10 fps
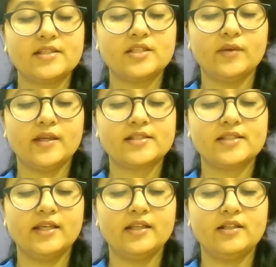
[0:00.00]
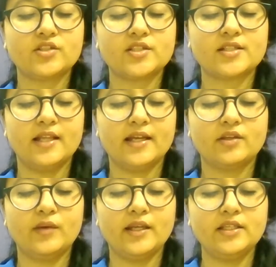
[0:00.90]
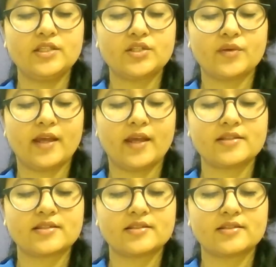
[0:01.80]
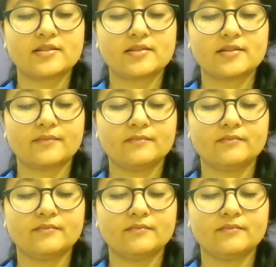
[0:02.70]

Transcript: as you exhale, just let go any stress,